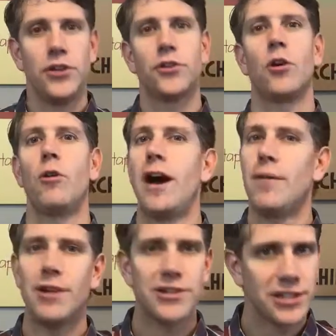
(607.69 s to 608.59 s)
So
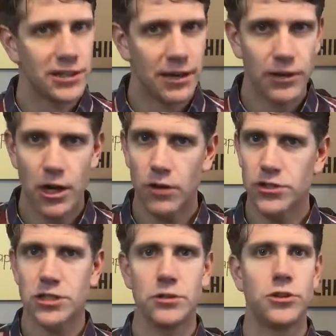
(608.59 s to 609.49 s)
I'm not saying that I've got all the
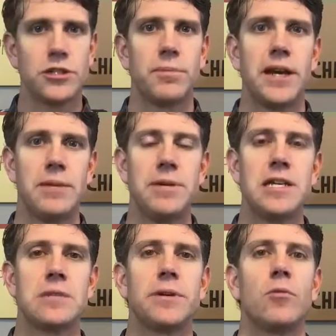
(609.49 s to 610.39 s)
solutions by any
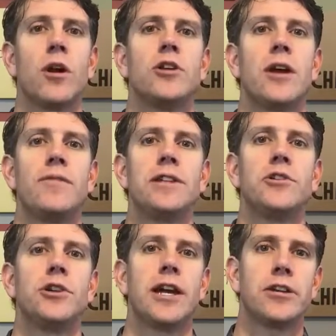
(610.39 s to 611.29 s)
means, but you want to do everything that
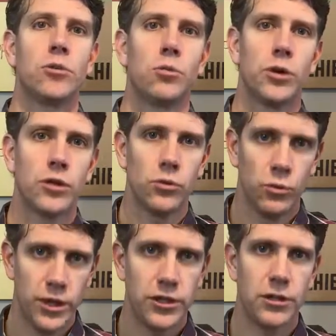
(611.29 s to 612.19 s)
you can to work
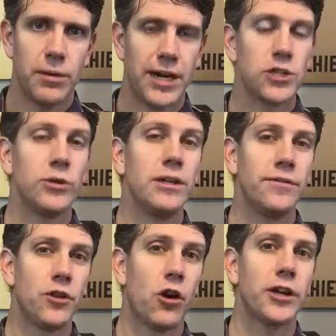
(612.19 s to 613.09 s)
with your body. So even
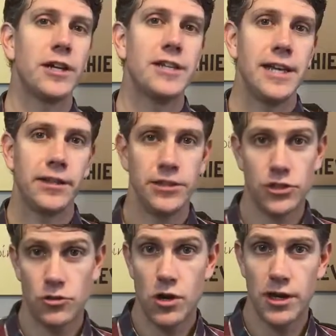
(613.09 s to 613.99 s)
if you are going to take these
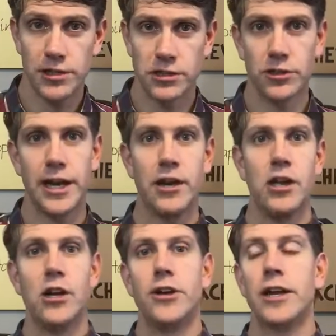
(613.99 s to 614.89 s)
drugs, look at,
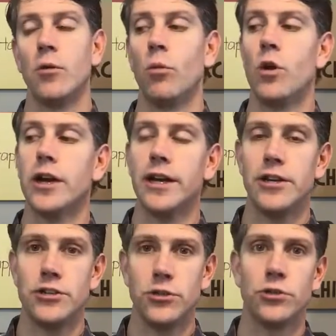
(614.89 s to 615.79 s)
okay, what can I
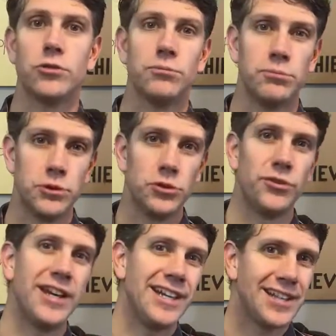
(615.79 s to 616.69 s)
do to
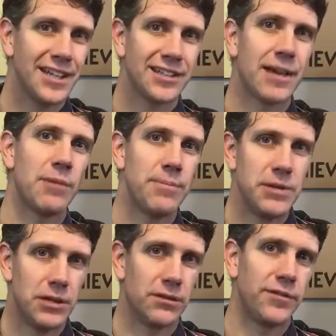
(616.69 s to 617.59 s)
remove anything that might
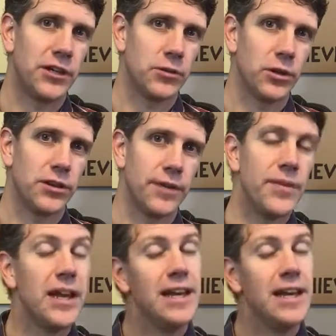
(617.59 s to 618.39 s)
be interfering with it?